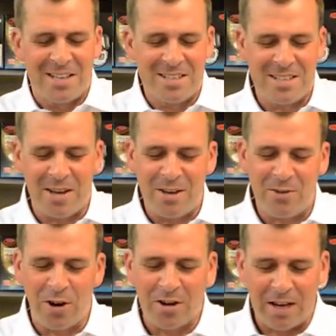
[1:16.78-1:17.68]
So you've
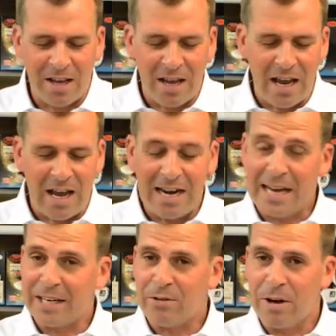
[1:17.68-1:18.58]
got a
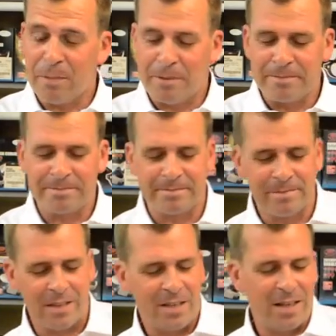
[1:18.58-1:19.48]
ladder grip,
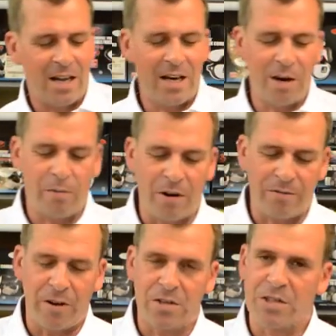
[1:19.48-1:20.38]
low
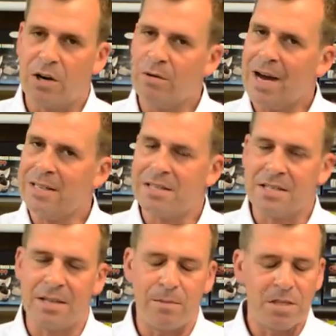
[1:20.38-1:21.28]
profile sole,
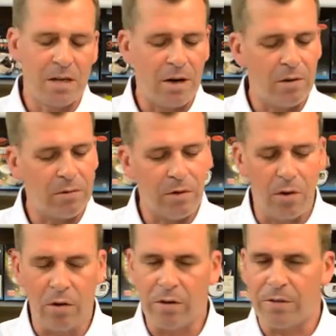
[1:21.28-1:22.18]
anti-slip sole,
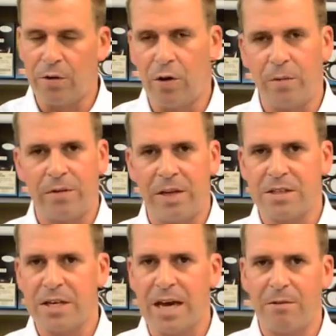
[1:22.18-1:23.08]
all of the normal
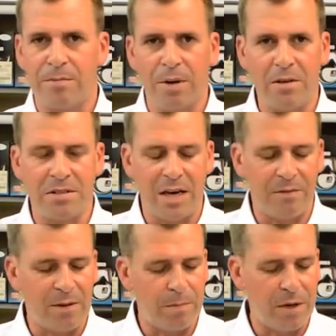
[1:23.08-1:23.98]
things you get with most
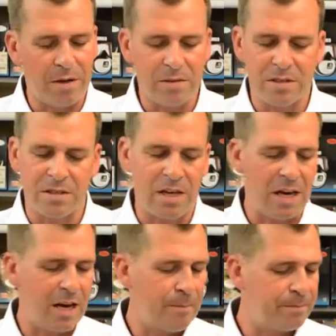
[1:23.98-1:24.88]
safety boots,
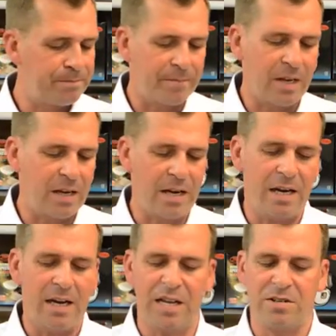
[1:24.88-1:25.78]

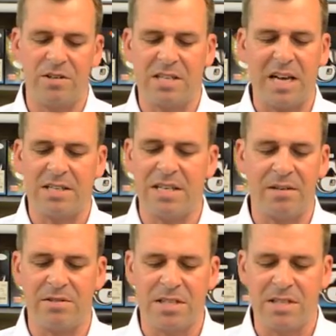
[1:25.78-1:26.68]

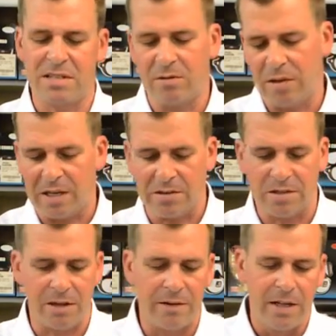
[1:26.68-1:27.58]
electrostatic resistant, all that sort of
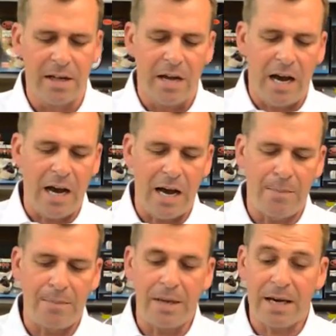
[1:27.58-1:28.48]
stuff.
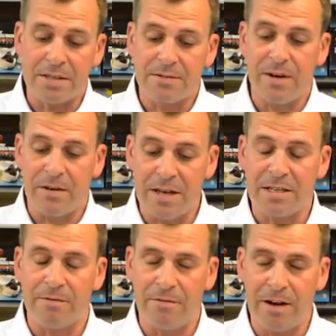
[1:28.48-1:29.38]

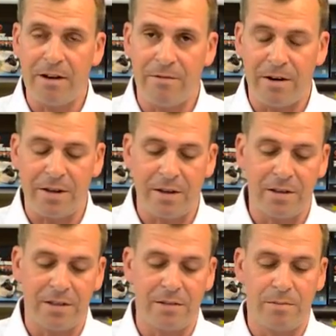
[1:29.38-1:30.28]
It's a very, very
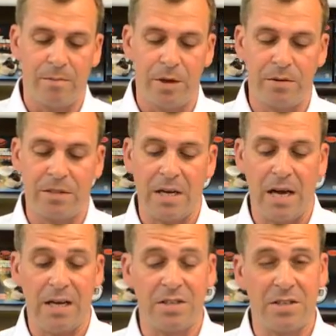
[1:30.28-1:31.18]
good boot.
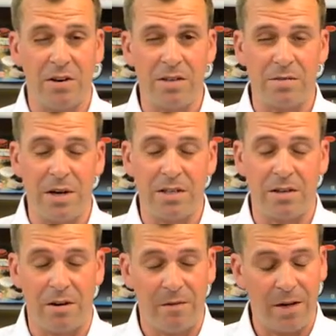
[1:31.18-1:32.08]
Very,
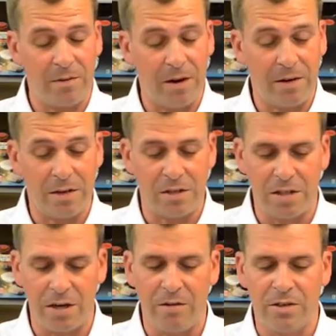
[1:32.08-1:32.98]
very good
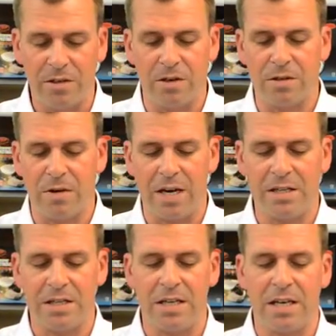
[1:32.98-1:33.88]
shoe. Size
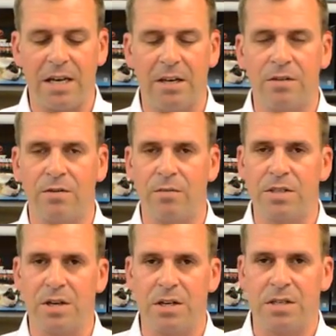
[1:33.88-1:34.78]
range, it goes from a
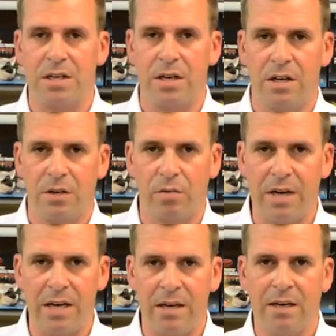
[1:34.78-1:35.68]
size
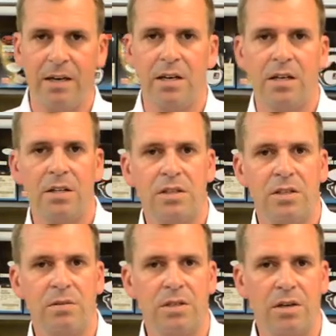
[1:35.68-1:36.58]
3
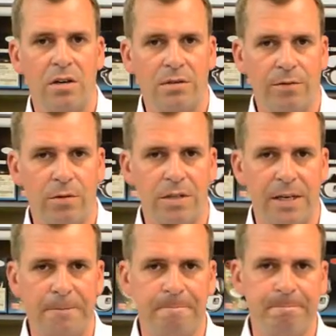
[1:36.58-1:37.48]
to a size
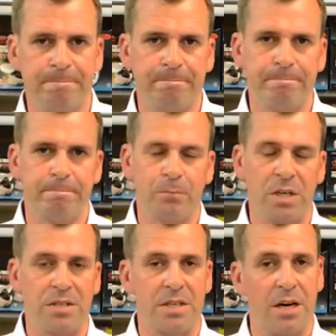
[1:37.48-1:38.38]
14.
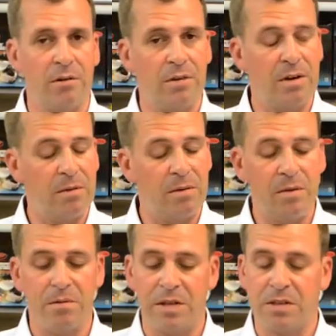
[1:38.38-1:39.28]
So
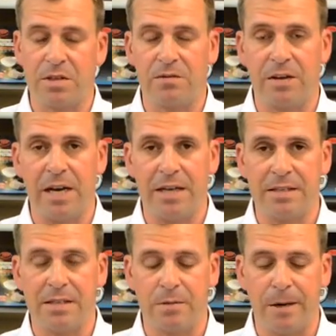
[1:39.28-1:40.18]
it's good for
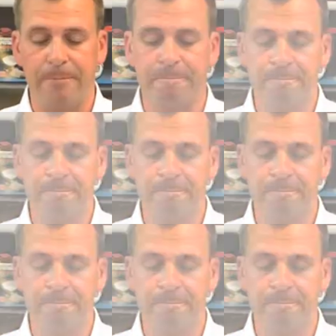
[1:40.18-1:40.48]
ladies as well.